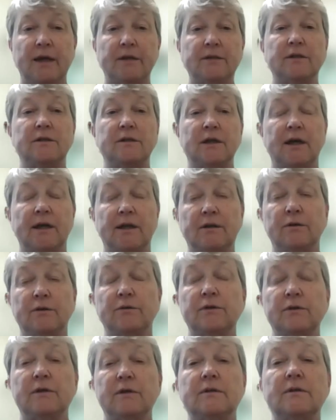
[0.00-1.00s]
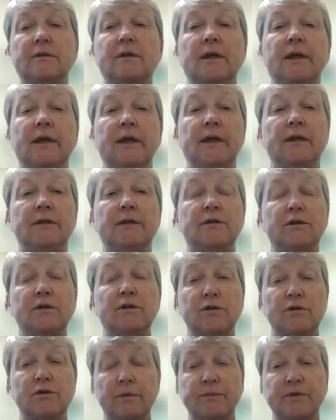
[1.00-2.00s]
as a diagnosis. It's a
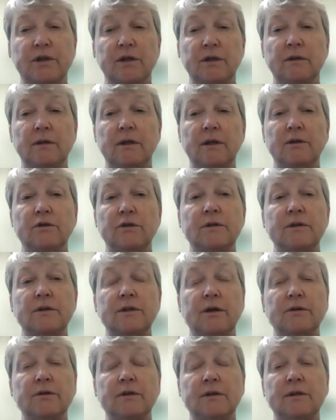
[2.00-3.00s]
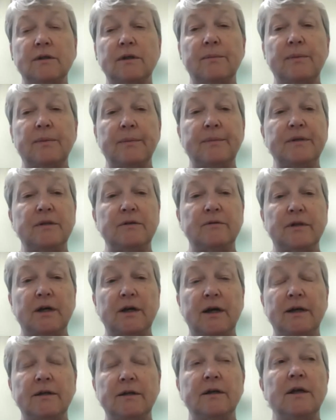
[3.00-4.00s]
description. It just tells us that puppies have
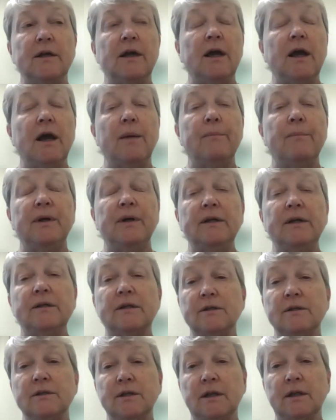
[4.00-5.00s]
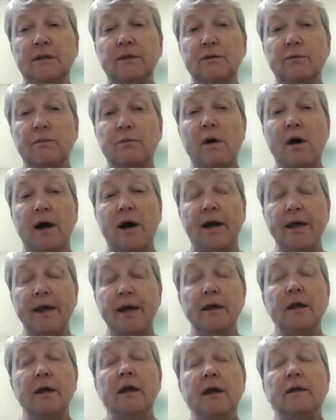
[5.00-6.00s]
died, but it doesn't tell us
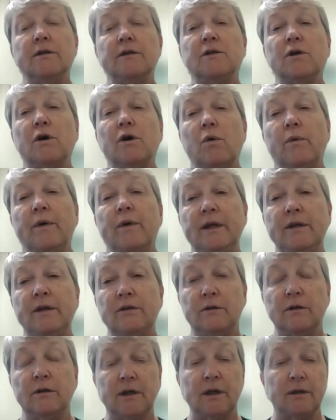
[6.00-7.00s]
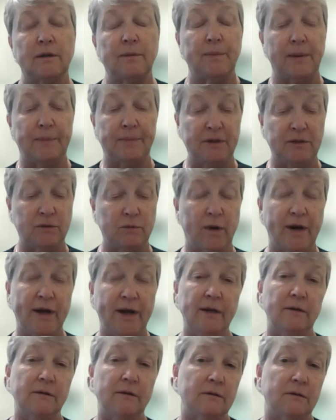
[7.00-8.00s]
why. So we need to look at the puppy's
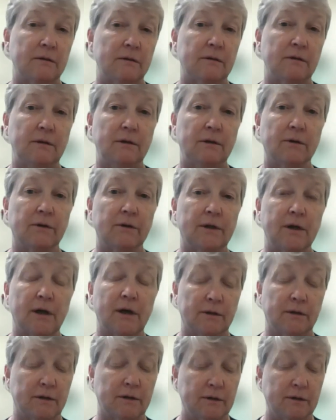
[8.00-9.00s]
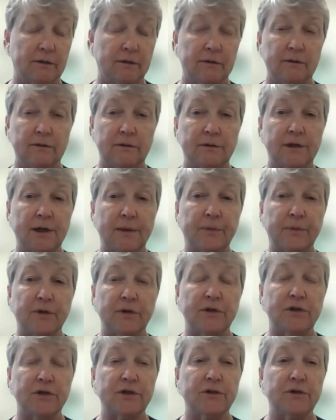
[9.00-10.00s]
weight, urine color,
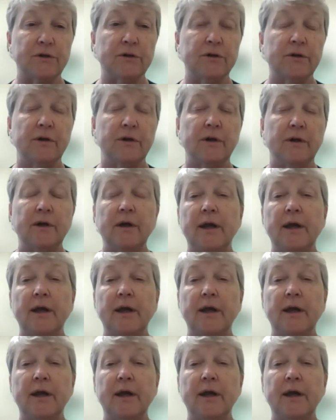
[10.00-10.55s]
temperature,